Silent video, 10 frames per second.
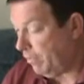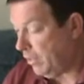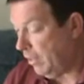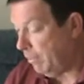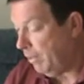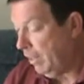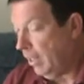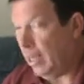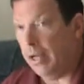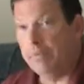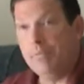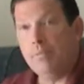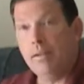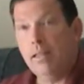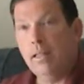seen him. Now
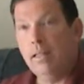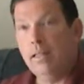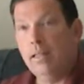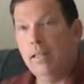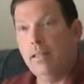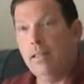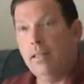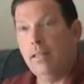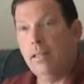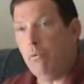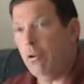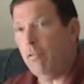what